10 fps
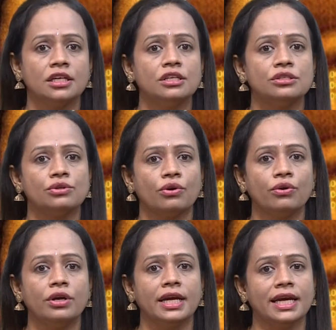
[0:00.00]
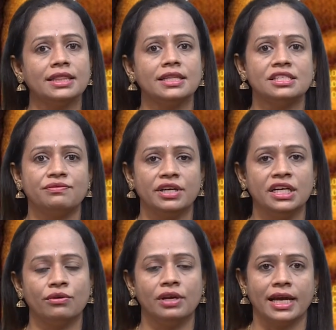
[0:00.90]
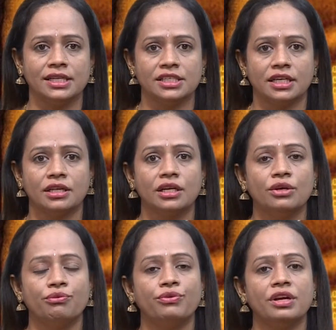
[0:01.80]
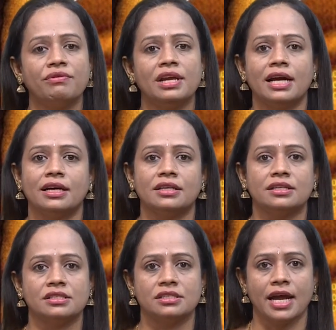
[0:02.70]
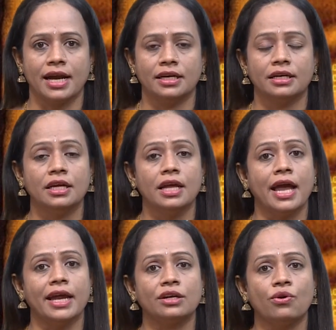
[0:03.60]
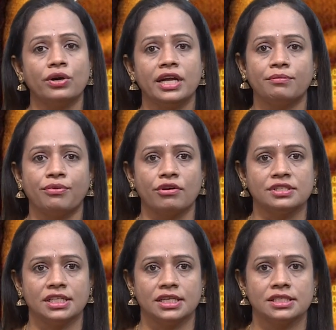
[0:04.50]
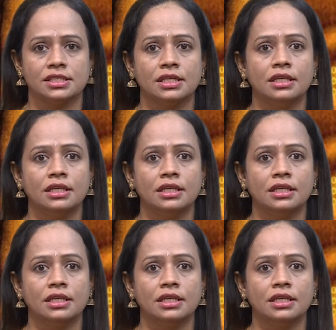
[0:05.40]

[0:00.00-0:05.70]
So, in this video lecture, we will understand encoding process,